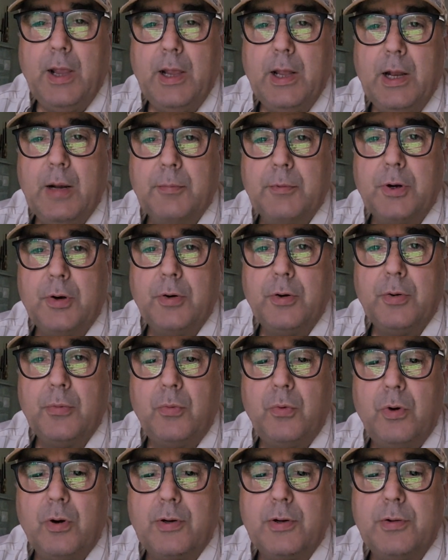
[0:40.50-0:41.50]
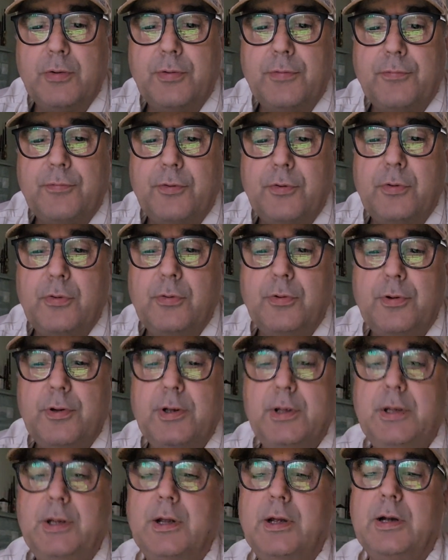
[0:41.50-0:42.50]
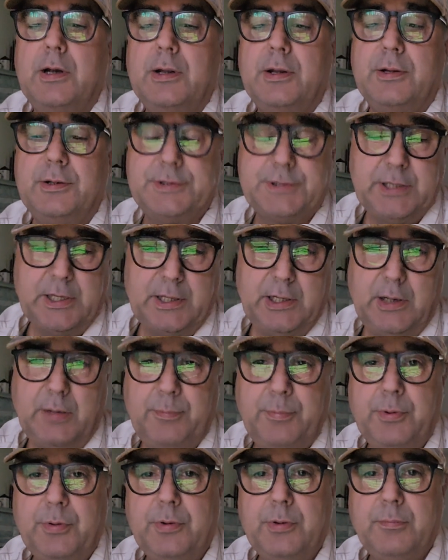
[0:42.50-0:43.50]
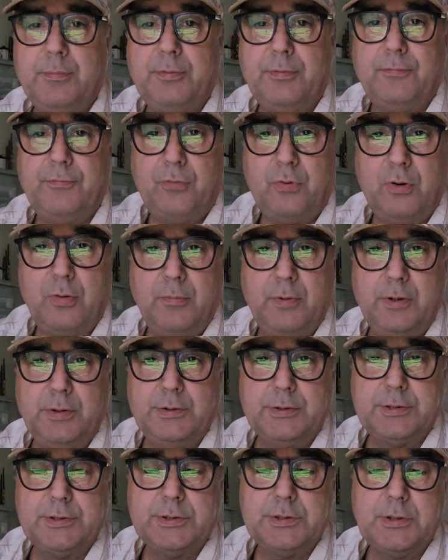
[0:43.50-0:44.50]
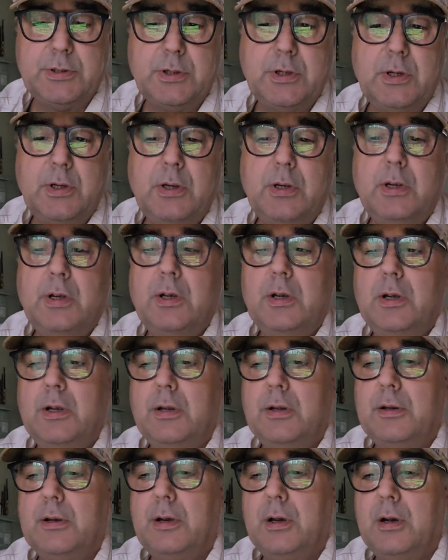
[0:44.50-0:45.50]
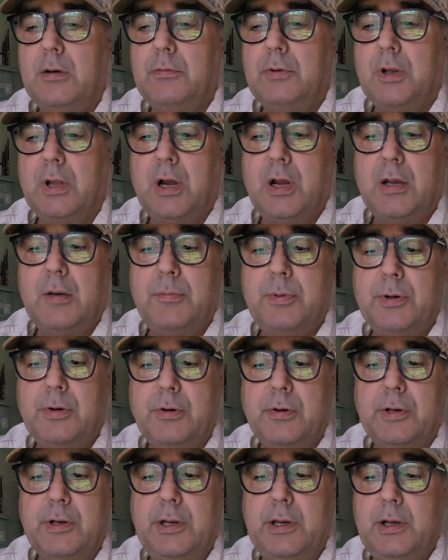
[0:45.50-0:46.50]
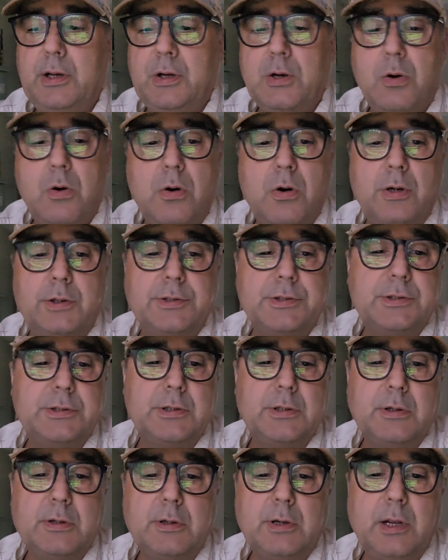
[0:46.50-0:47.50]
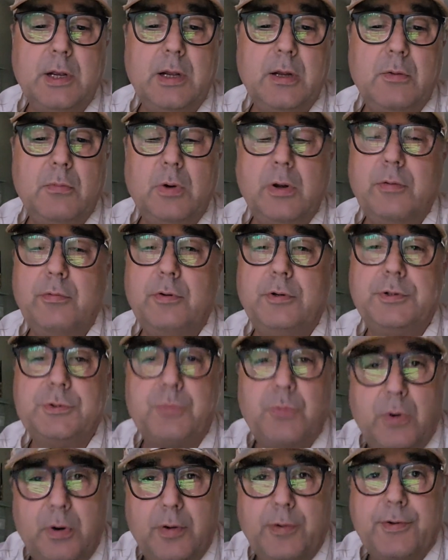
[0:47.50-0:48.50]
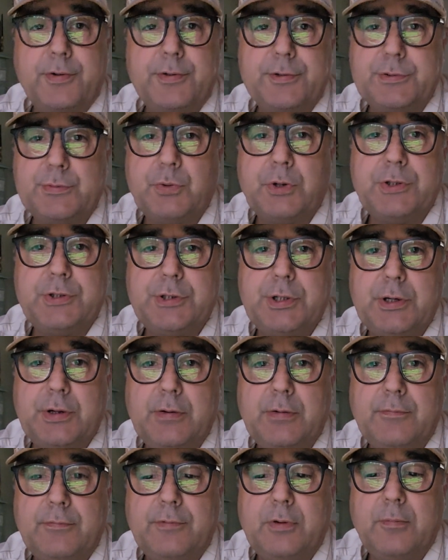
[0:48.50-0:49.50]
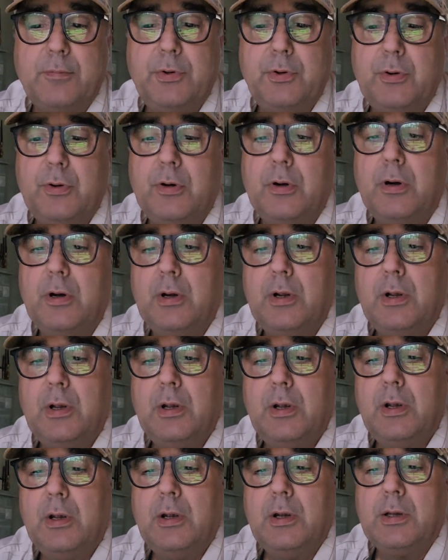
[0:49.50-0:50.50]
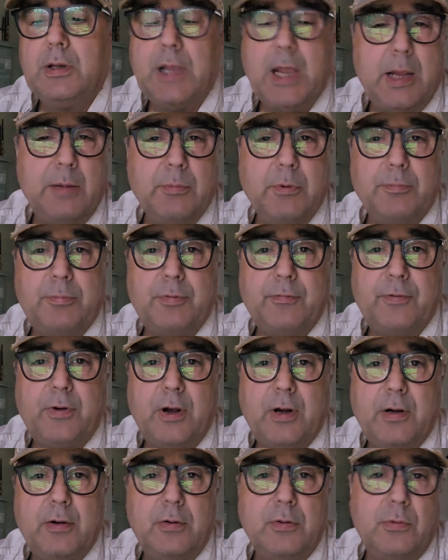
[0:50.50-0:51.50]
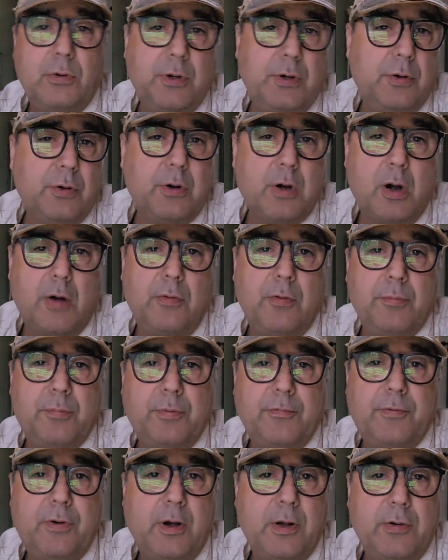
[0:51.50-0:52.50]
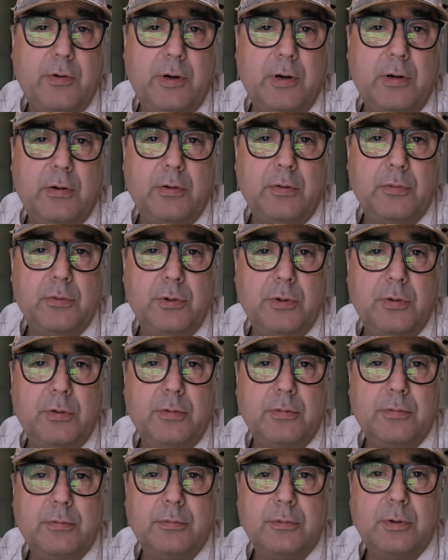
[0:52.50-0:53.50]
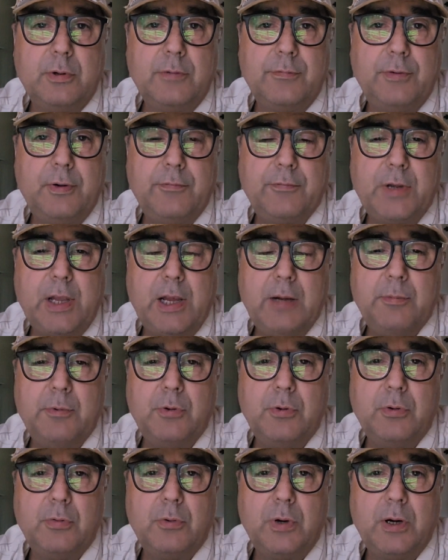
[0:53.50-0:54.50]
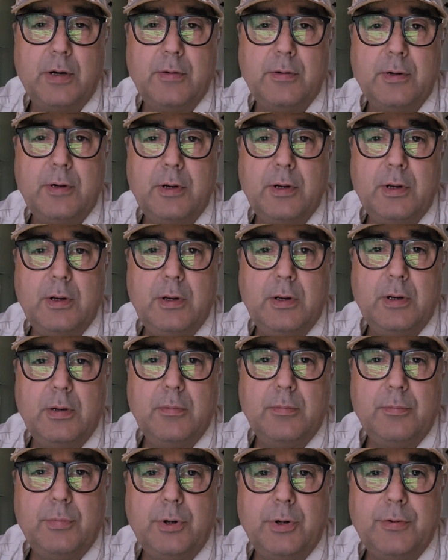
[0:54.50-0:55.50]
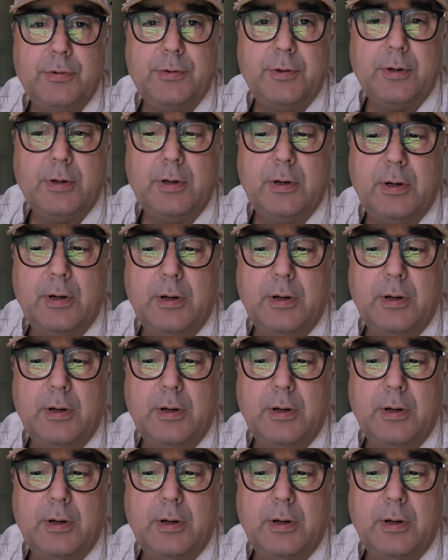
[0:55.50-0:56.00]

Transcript: and I'm going to walk you through the setup, the performance, the reliability, cost, and whether it's worth switching from your cable provider or your current provider. I don't know if you have cable or what, but